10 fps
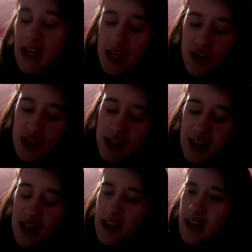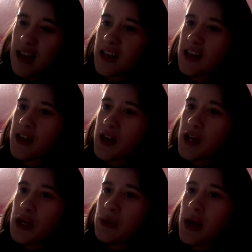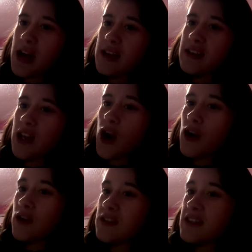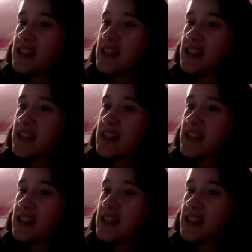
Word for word: it's just kind of like you guys aren't